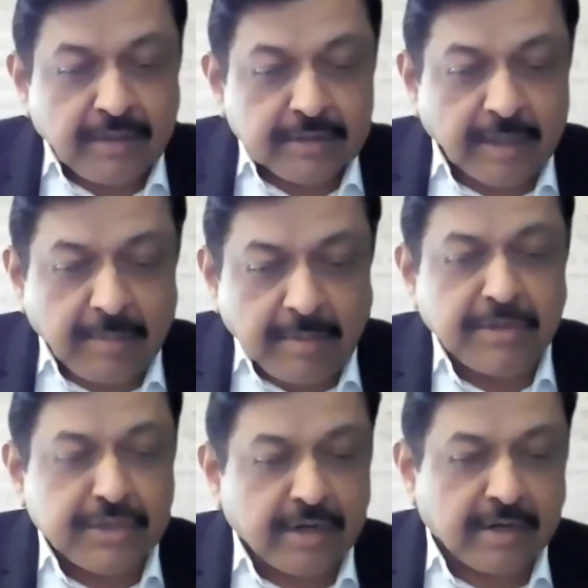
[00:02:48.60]
some of the
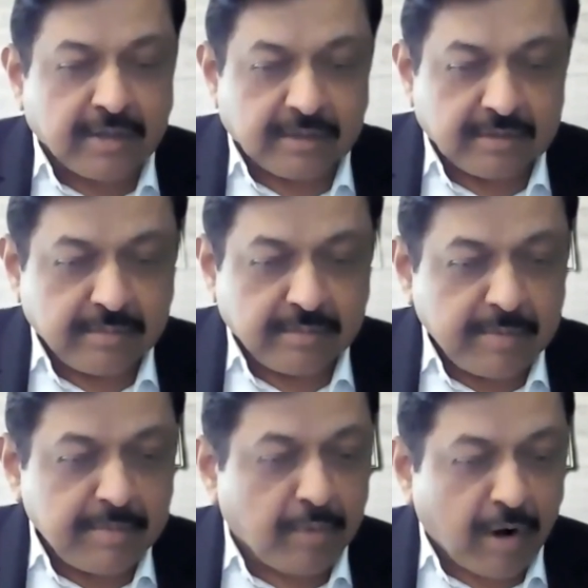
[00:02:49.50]
children,
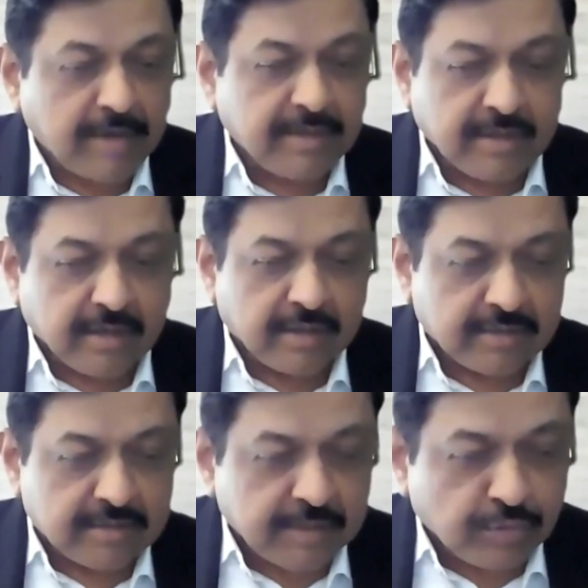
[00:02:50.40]
maybe boys and
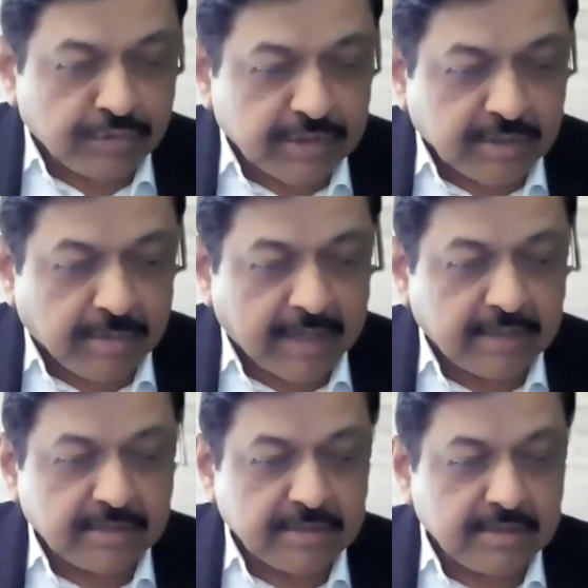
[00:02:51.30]
girls, there's no gender
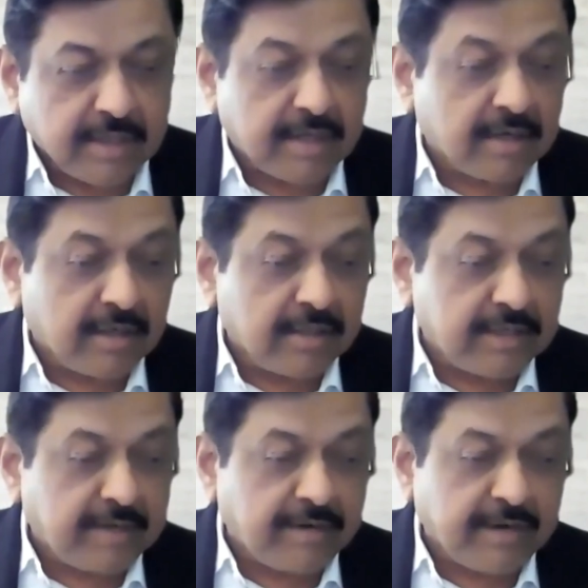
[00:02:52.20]
bias. There are
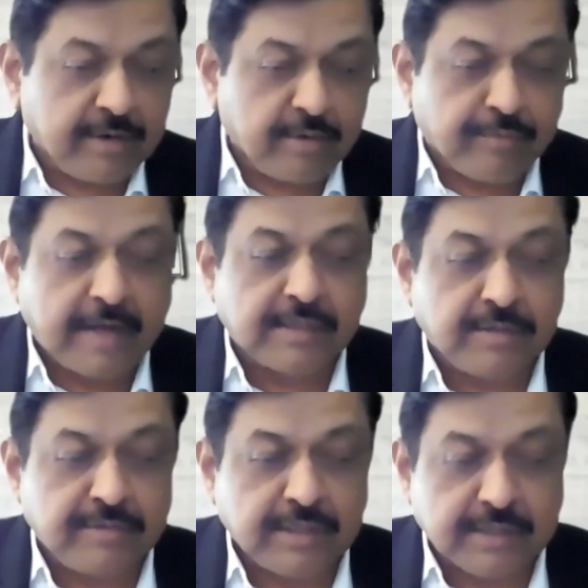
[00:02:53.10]
girls entering into fire
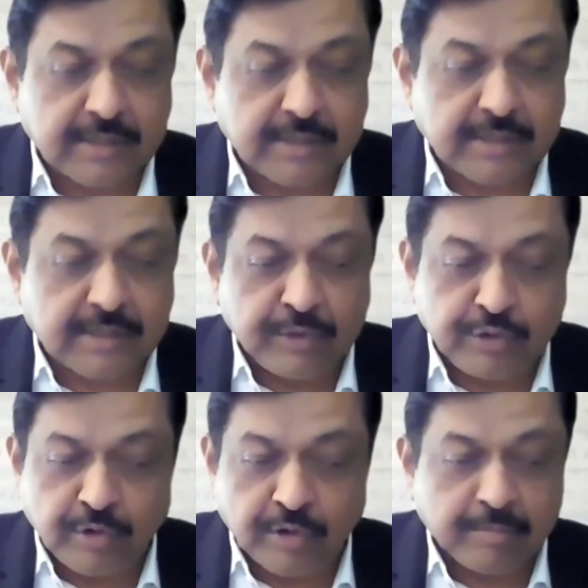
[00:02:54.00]
services now,
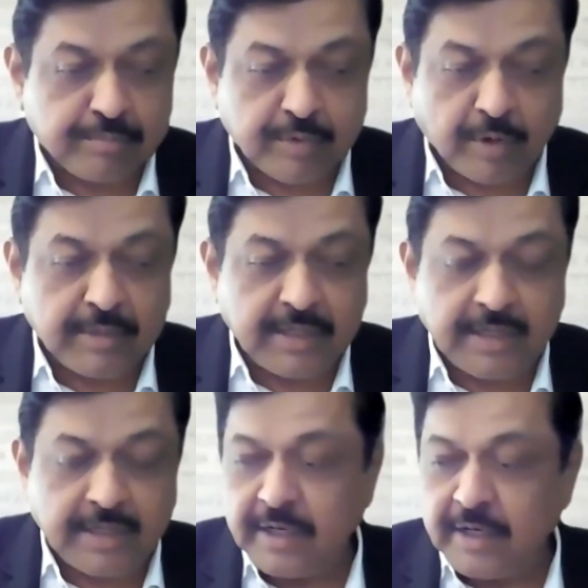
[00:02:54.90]
which you have
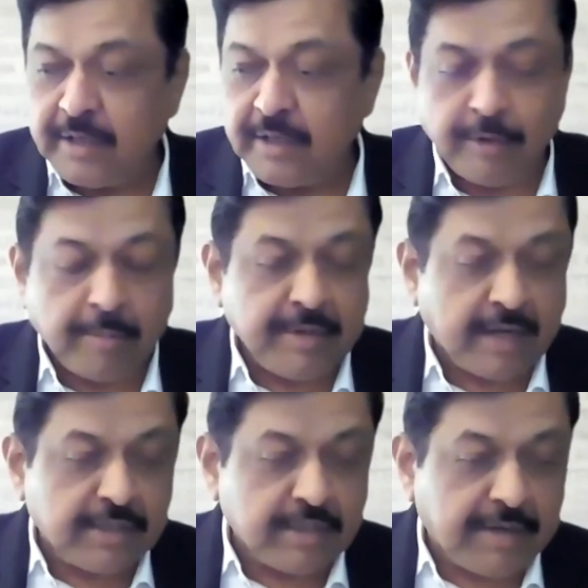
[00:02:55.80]
probably, if you have
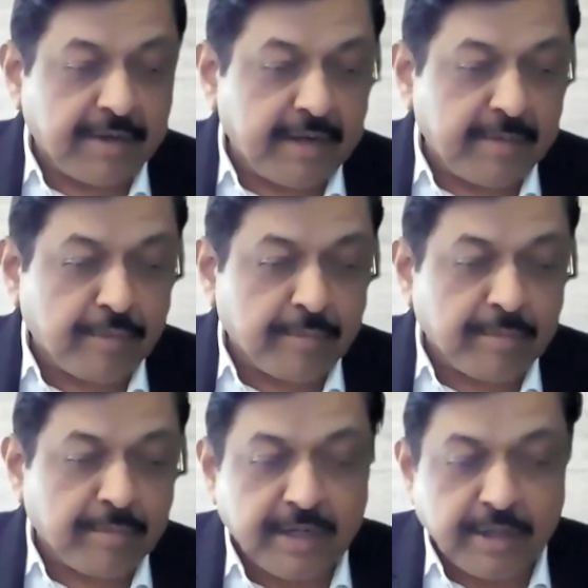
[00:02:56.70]
been attending from
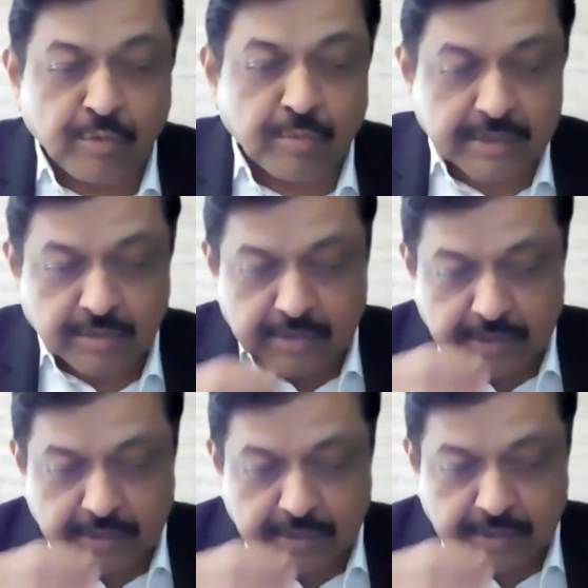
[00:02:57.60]
the beginning, you must have
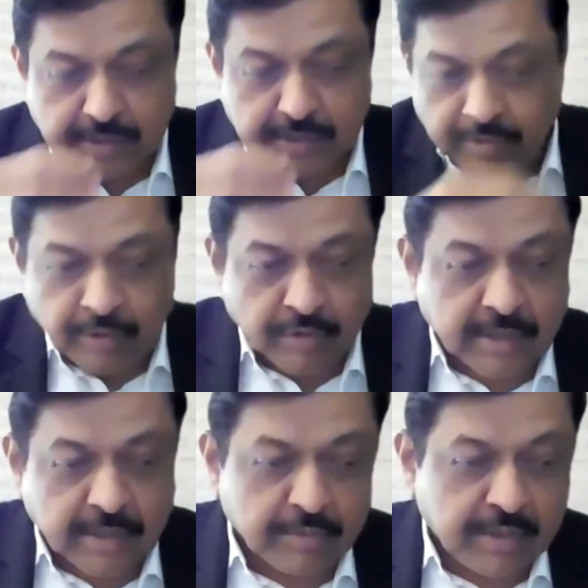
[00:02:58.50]
seen some of the
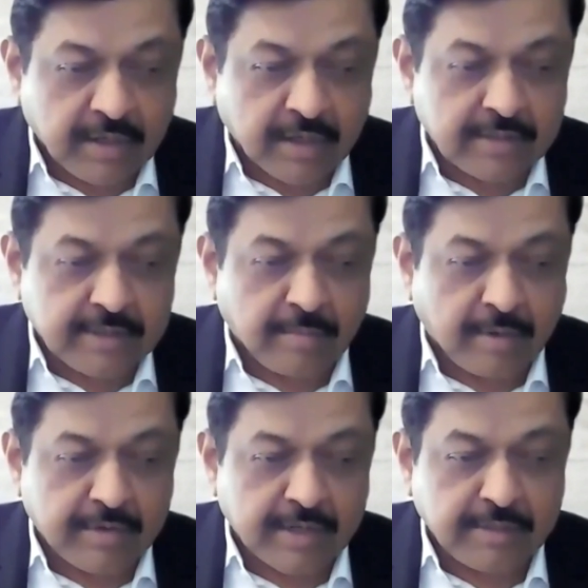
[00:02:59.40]
videos how the girls have
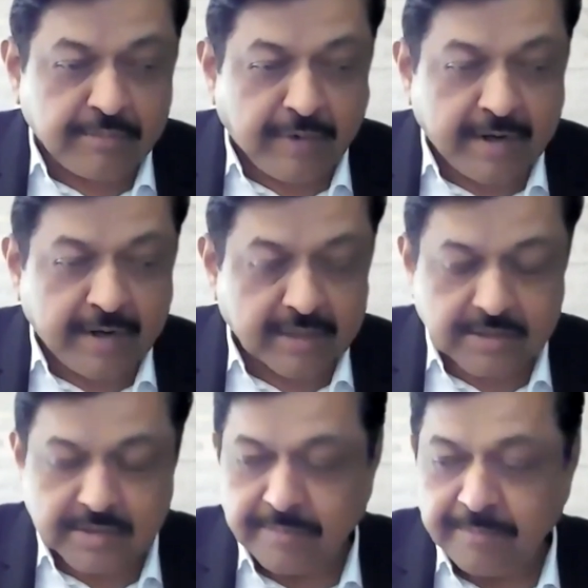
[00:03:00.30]
mounted the fire
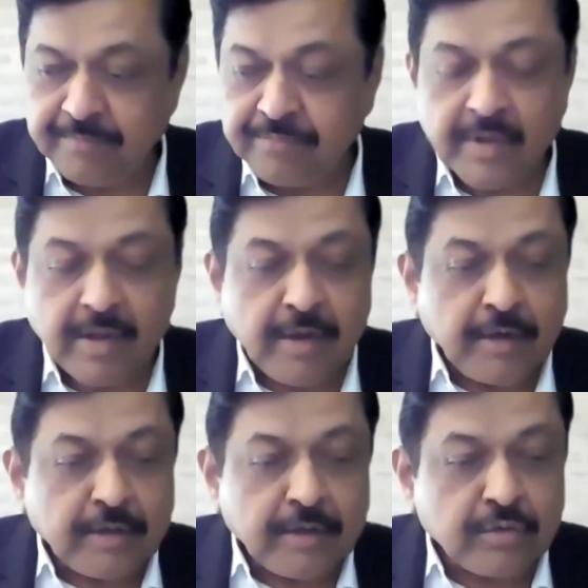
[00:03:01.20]
trucks.
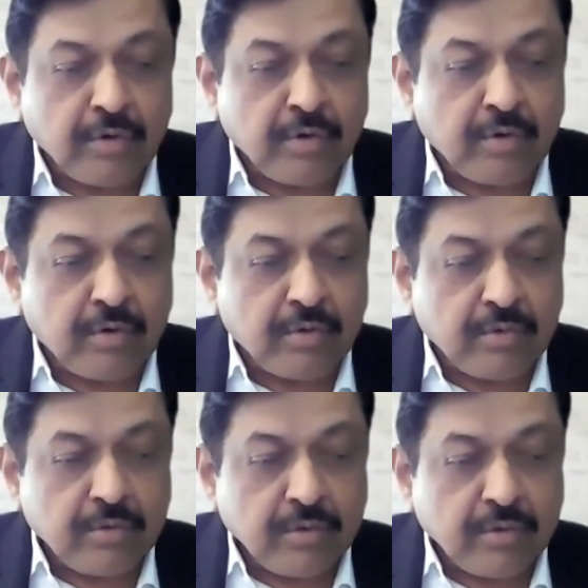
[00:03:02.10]

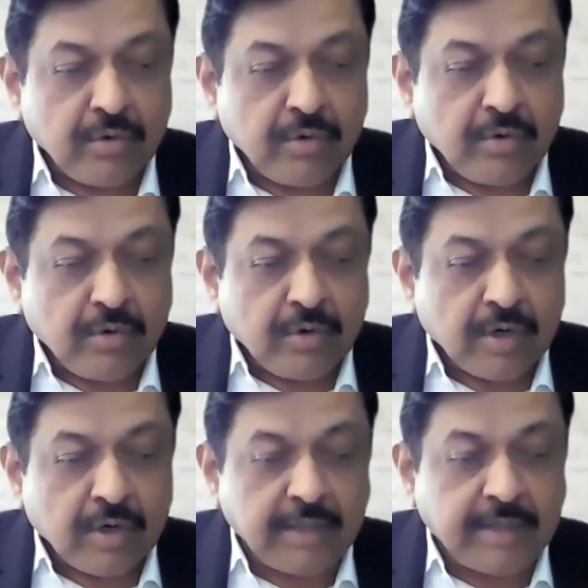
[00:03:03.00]
So
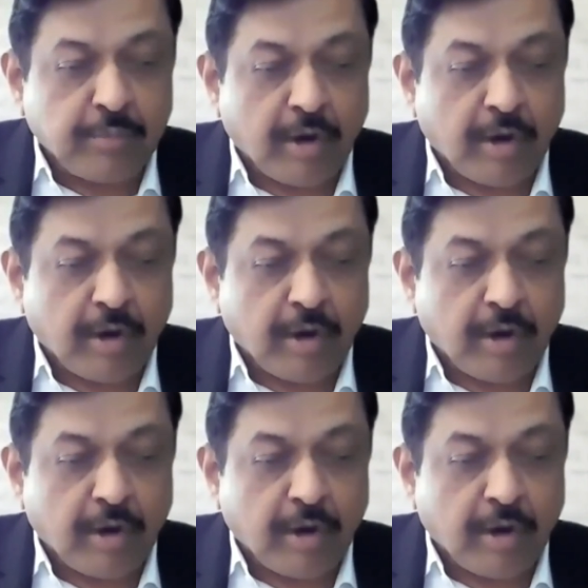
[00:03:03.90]
girls and